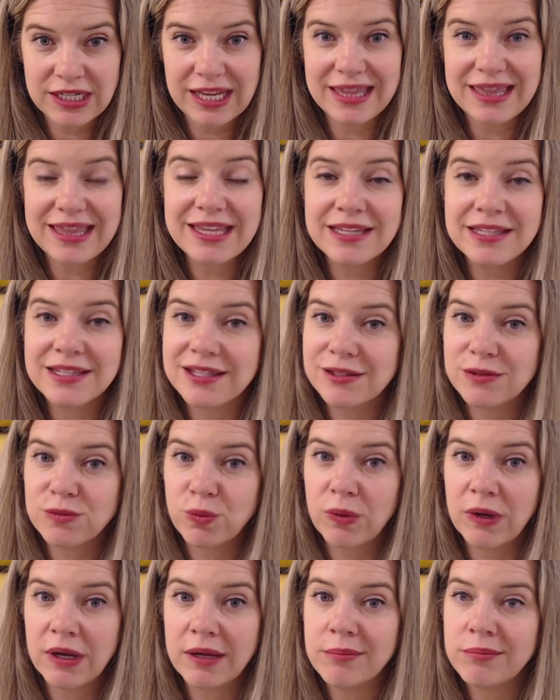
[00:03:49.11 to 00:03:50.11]
And this is
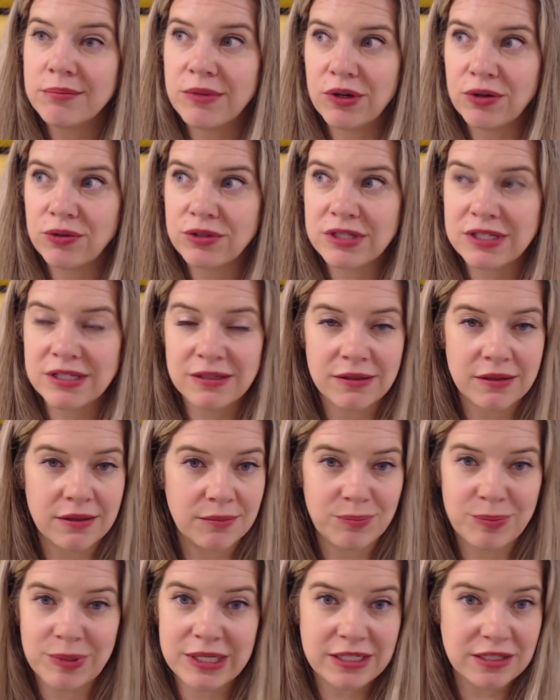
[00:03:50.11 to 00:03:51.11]
what most
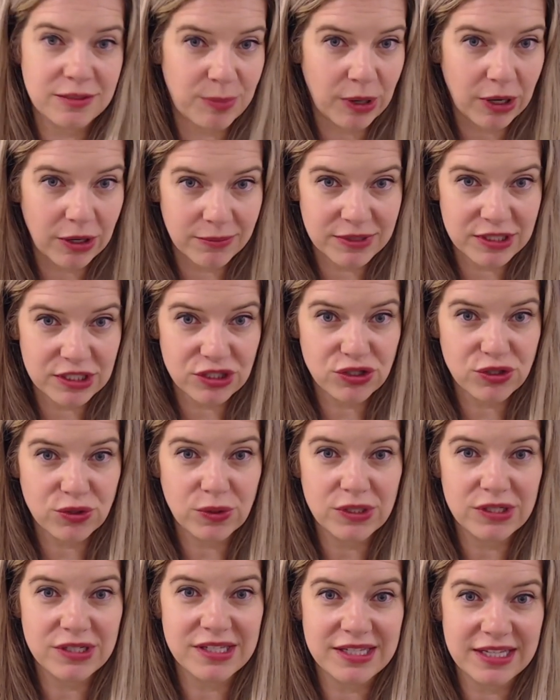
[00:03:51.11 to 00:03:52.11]
big department
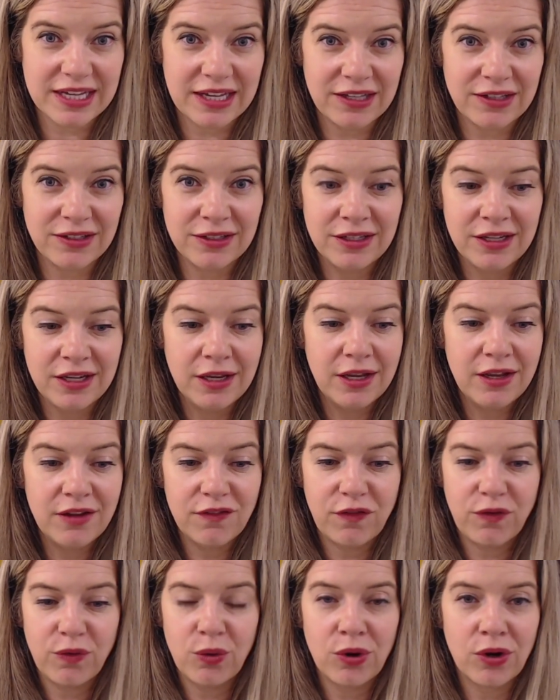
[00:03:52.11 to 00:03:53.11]
stores sell
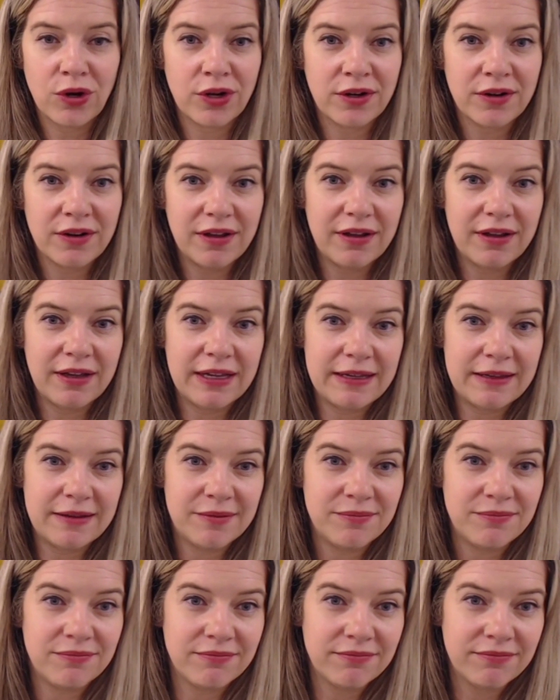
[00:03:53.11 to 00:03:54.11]
for,
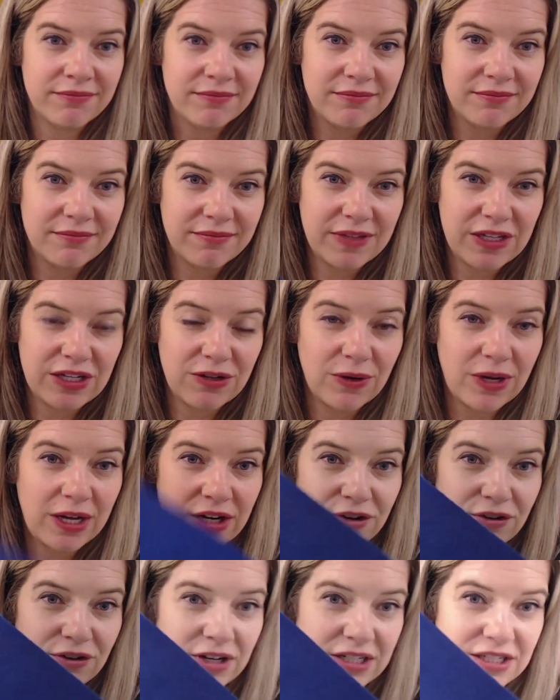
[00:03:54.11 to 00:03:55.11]
under
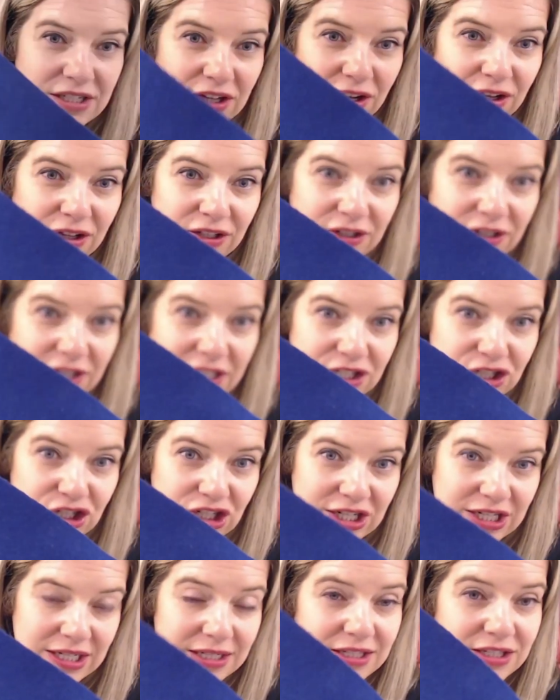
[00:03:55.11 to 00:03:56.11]
$1 a
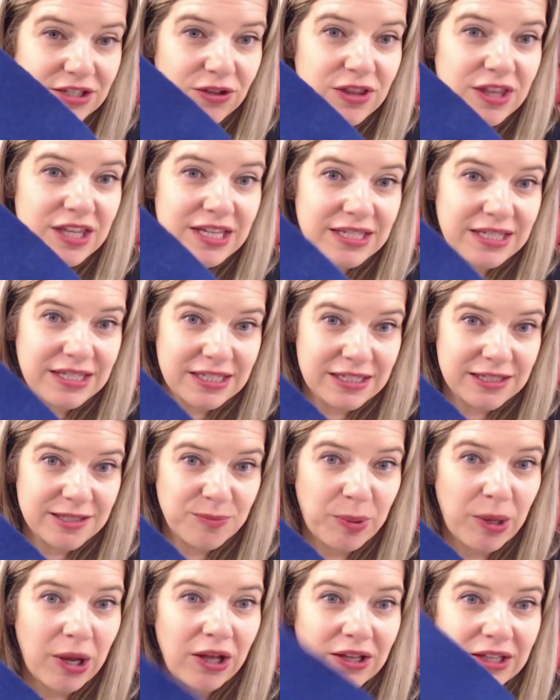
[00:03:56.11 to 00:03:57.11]
sheet. So this is
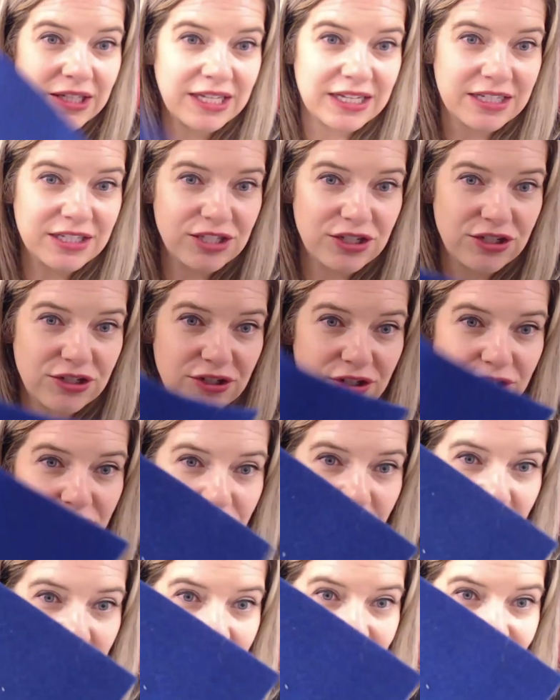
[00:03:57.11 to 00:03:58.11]
polyester
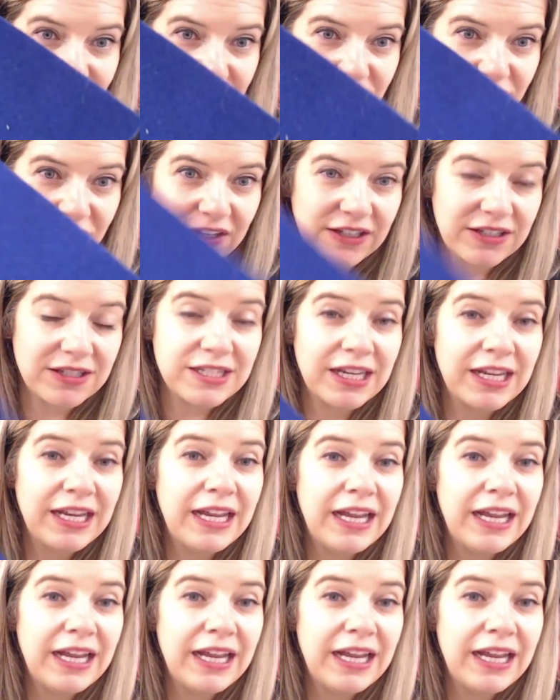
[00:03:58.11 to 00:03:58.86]
craft felt.